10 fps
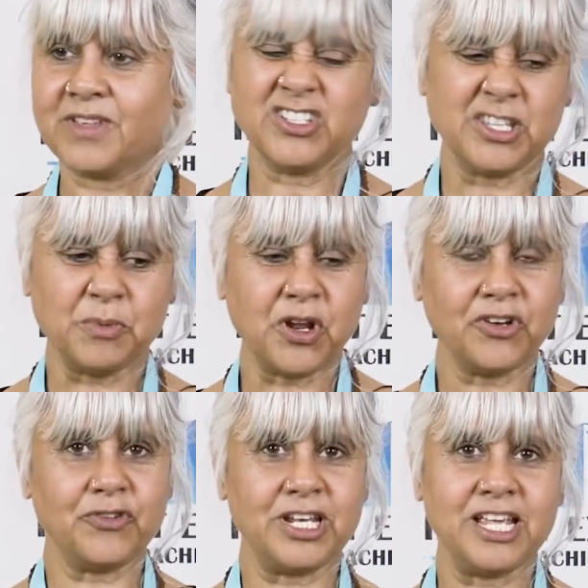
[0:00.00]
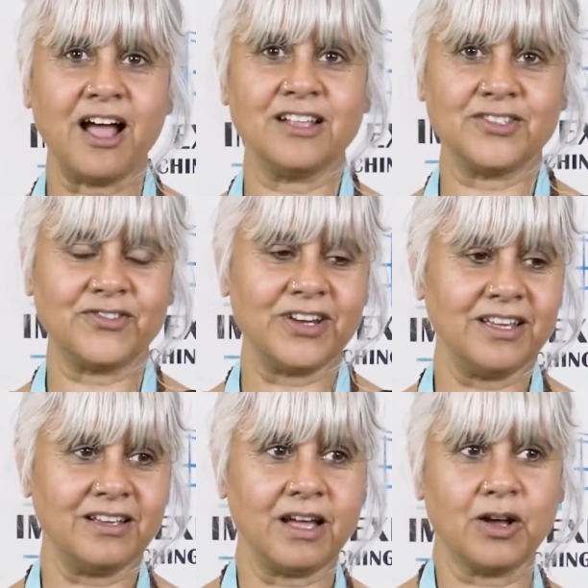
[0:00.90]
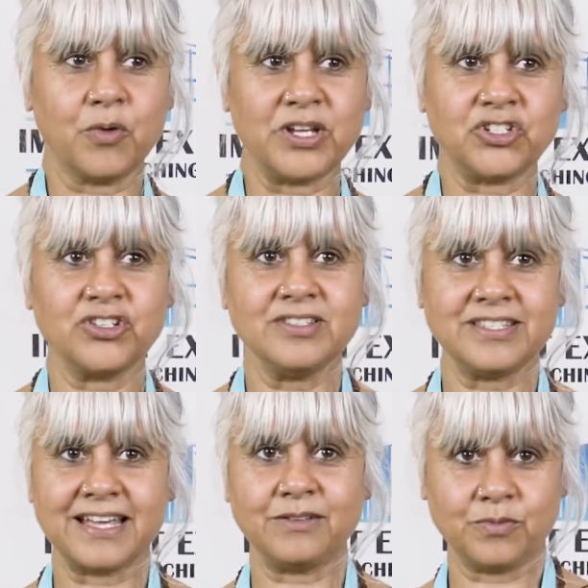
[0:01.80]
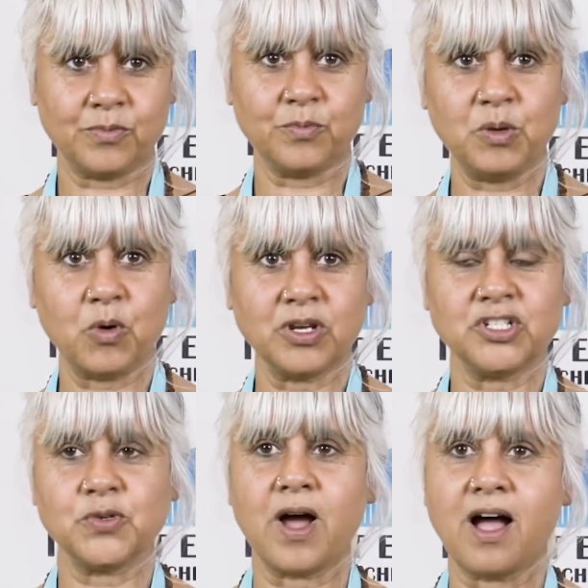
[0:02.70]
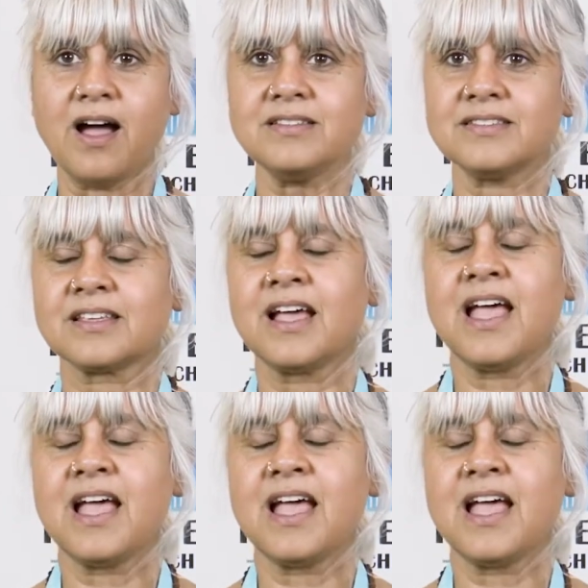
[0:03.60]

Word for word: because they were not really answering uh, questions that we wanted to ask.